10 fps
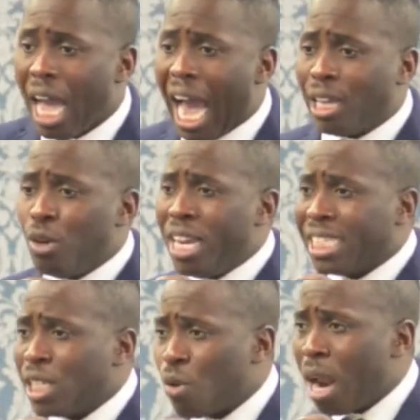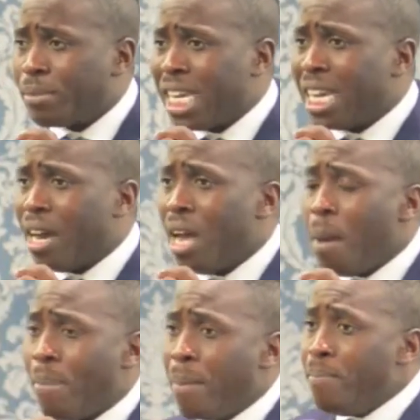Are you listening to what I'm saying now?
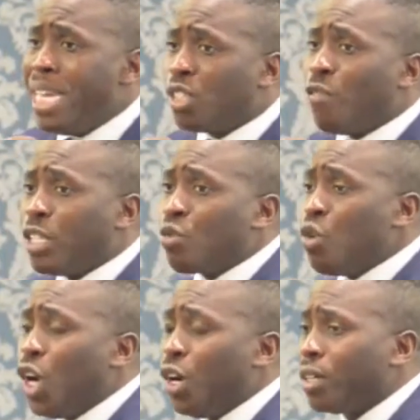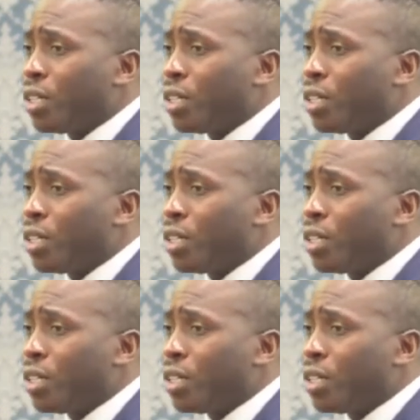By means of his word.